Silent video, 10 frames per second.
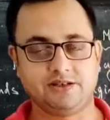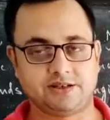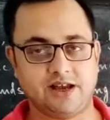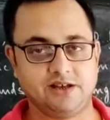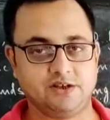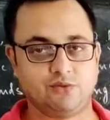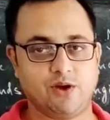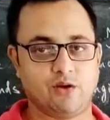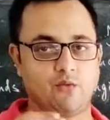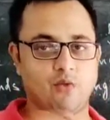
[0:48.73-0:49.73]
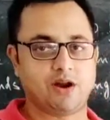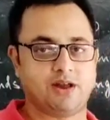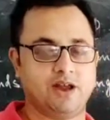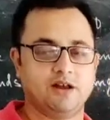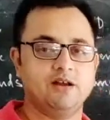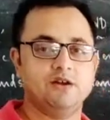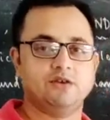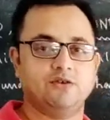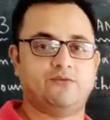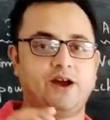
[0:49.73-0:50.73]
scientists were
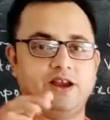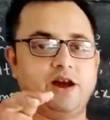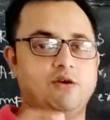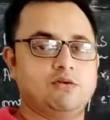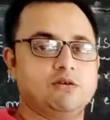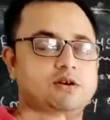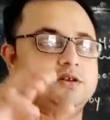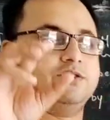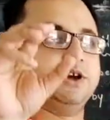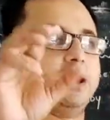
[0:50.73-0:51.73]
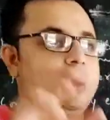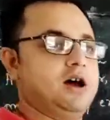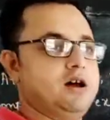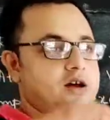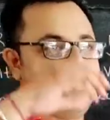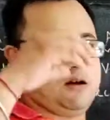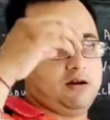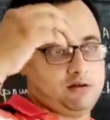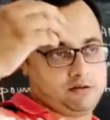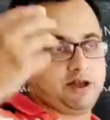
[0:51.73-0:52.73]
working to find out the
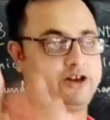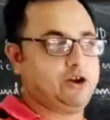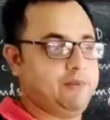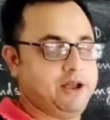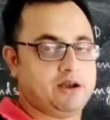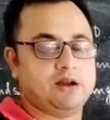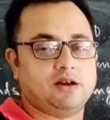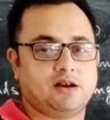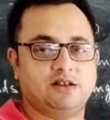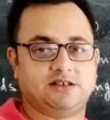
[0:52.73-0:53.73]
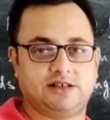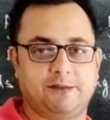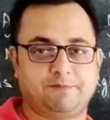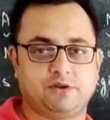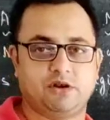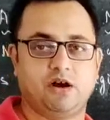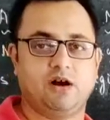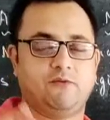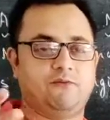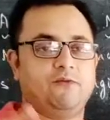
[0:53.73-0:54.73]
atomic concept
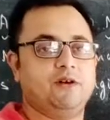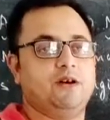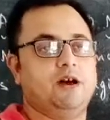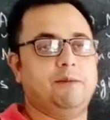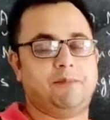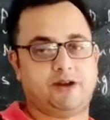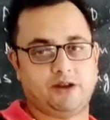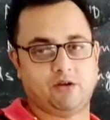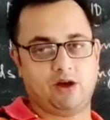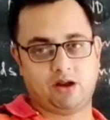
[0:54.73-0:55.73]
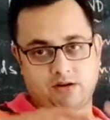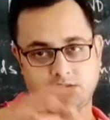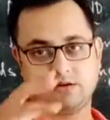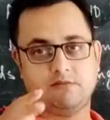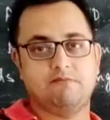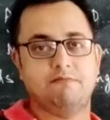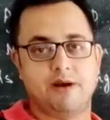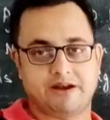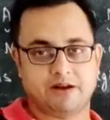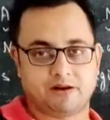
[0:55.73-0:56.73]
of a particular
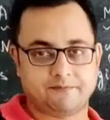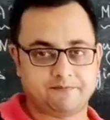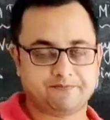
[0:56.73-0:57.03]
matter.